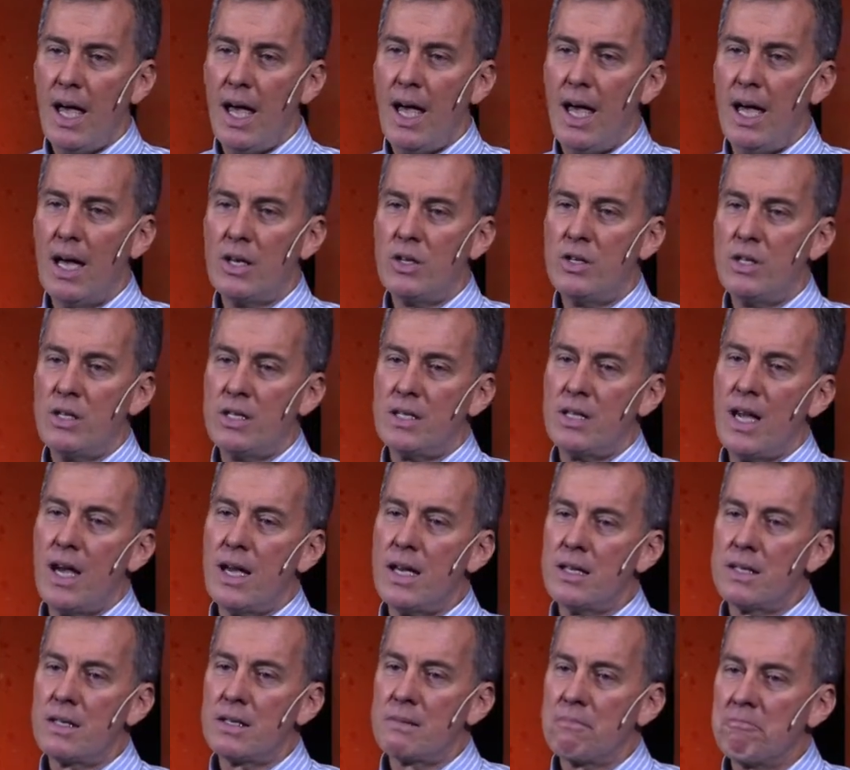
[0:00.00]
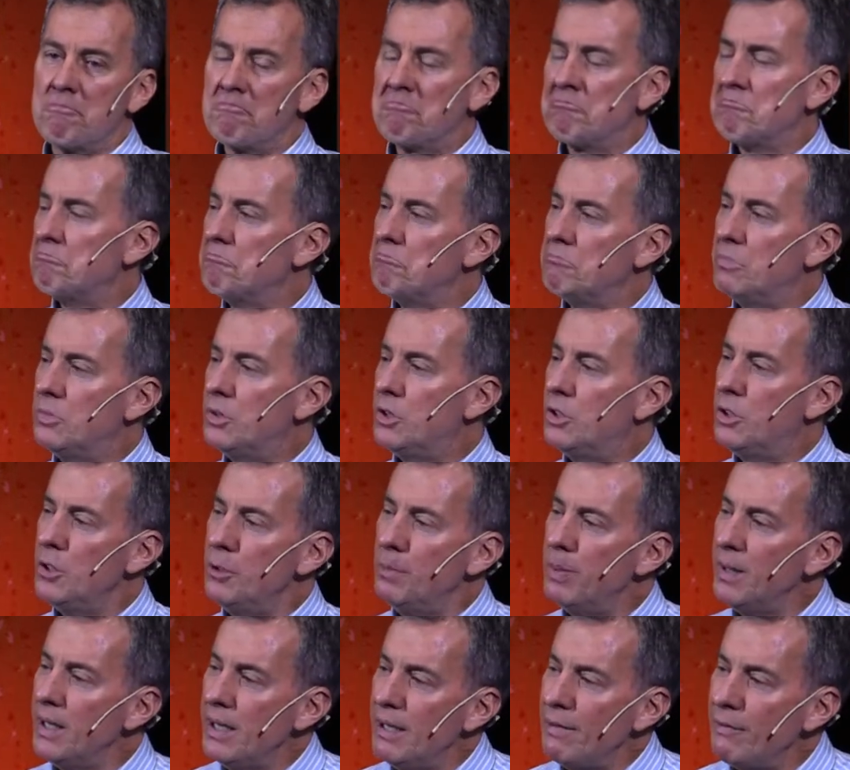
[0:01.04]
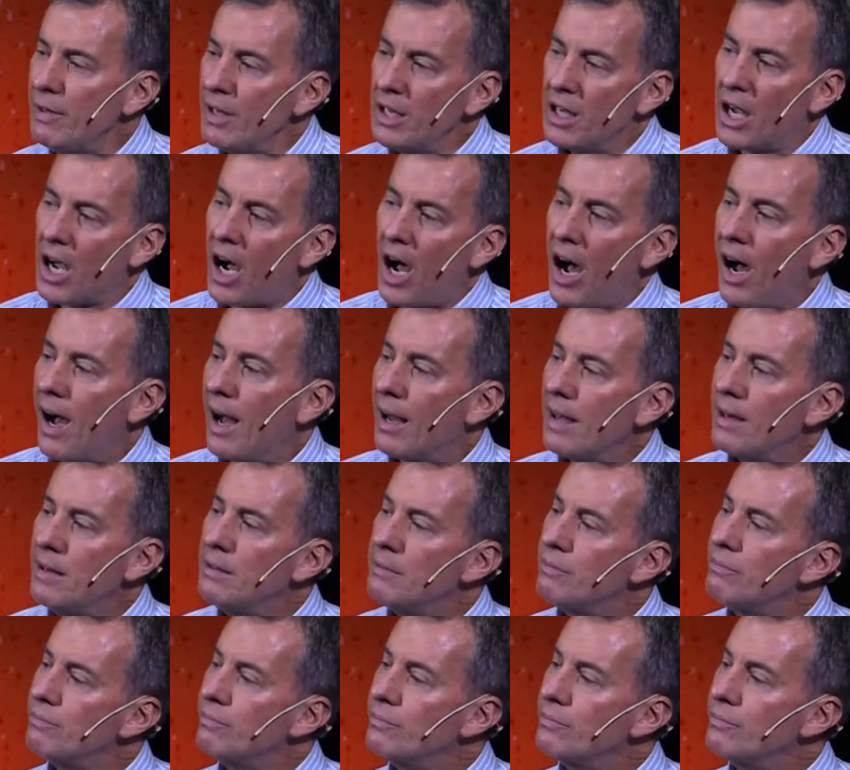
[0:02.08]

and she says, "Do you believe in God?"